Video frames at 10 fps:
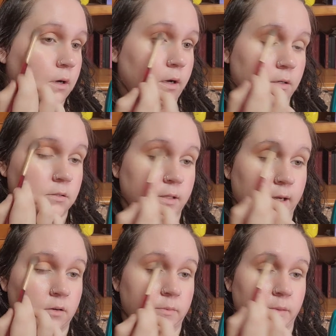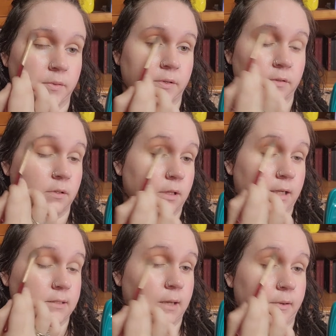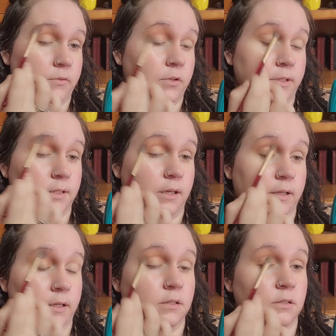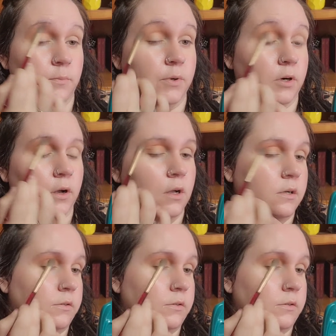I honestly can't remember the last time I've really done like a super